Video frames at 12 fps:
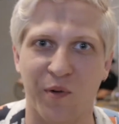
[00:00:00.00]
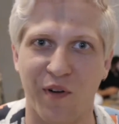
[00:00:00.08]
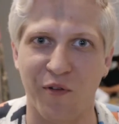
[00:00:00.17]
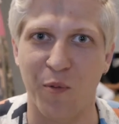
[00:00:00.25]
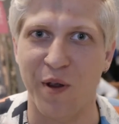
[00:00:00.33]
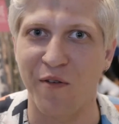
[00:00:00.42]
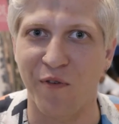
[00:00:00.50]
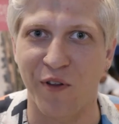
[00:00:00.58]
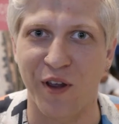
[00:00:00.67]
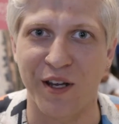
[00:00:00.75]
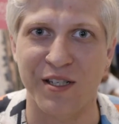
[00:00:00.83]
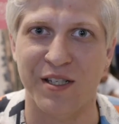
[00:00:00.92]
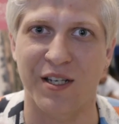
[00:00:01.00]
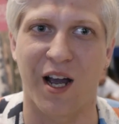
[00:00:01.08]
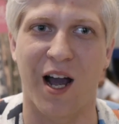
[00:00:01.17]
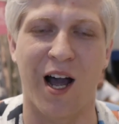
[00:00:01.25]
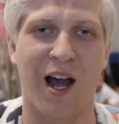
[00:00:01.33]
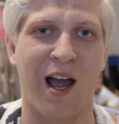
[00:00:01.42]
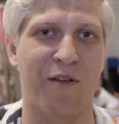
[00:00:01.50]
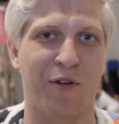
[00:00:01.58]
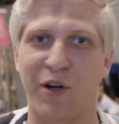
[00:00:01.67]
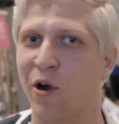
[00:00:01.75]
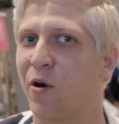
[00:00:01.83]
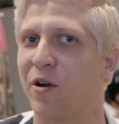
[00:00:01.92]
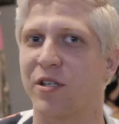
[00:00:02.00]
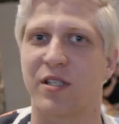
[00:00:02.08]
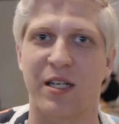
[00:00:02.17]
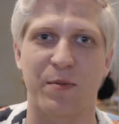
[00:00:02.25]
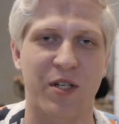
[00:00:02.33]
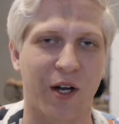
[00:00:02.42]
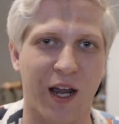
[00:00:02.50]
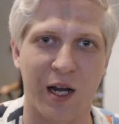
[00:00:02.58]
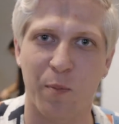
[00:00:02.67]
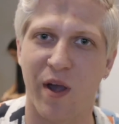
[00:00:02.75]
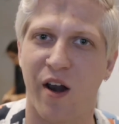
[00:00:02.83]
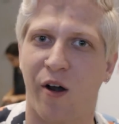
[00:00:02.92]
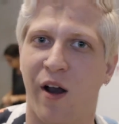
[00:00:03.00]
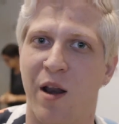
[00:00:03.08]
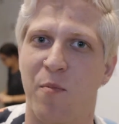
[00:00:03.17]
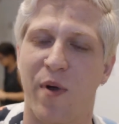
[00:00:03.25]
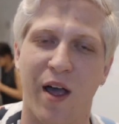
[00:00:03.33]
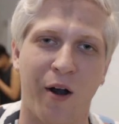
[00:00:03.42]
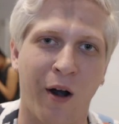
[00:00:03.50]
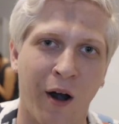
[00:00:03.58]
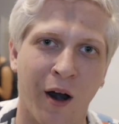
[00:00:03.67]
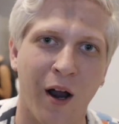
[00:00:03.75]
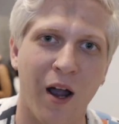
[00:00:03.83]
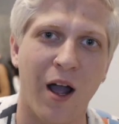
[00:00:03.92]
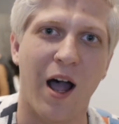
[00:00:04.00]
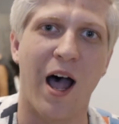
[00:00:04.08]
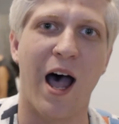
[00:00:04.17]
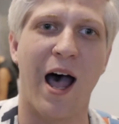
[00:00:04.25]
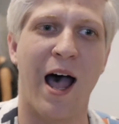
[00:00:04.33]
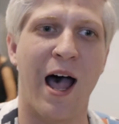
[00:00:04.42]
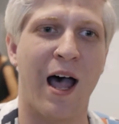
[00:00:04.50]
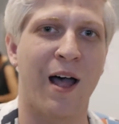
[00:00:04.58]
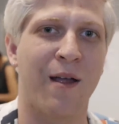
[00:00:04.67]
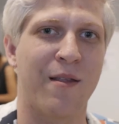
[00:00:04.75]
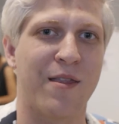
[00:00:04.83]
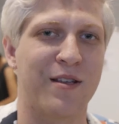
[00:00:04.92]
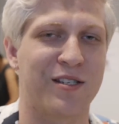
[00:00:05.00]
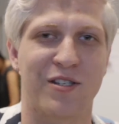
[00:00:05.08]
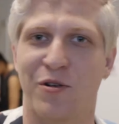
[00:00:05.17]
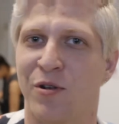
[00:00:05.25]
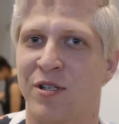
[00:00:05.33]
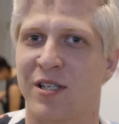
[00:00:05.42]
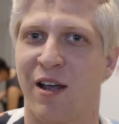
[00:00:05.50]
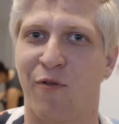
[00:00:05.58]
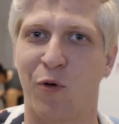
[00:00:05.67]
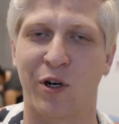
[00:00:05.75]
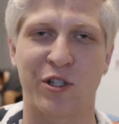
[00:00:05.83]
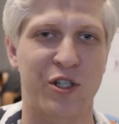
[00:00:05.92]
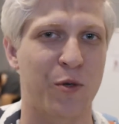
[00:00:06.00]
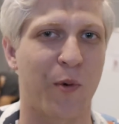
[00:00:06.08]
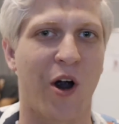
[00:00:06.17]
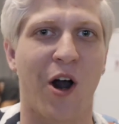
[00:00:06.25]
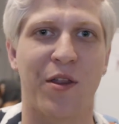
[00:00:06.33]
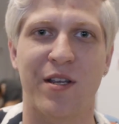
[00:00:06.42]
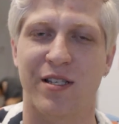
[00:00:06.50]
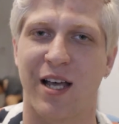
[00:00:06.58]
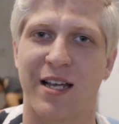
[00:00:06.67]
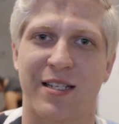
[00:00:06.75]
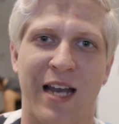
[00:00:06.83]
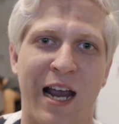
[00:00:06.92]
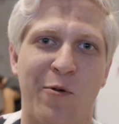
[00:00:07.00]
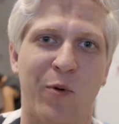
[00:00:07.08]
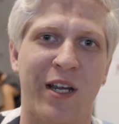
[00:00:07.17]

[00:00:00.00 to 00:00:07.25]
we've ever been for this. Every cohort just keeps on getting better and better. Students have worked super hard these last 9